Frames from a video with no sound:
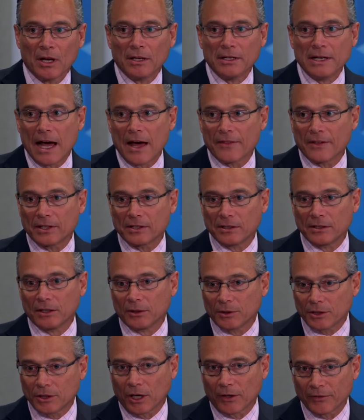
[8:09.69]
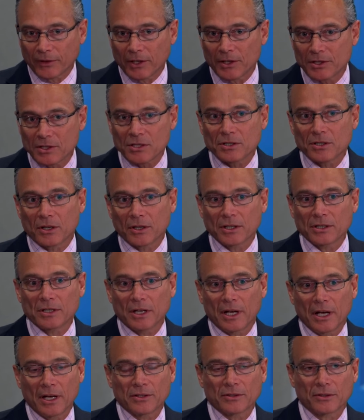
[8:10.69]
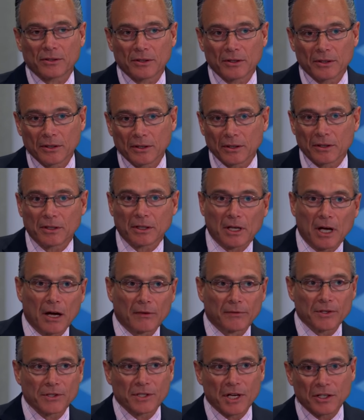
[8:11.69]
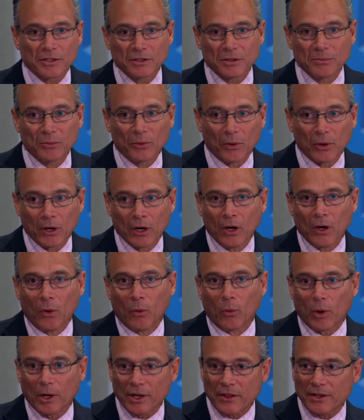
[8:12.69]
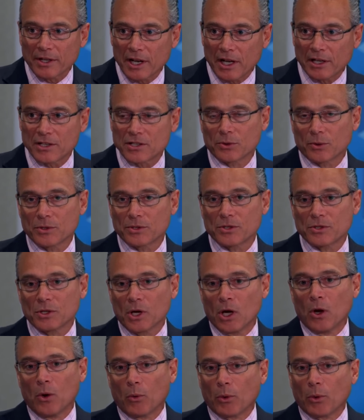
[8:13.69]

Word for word: Now that you know, governance is starting to enter the, the conversation more, what are the data sources?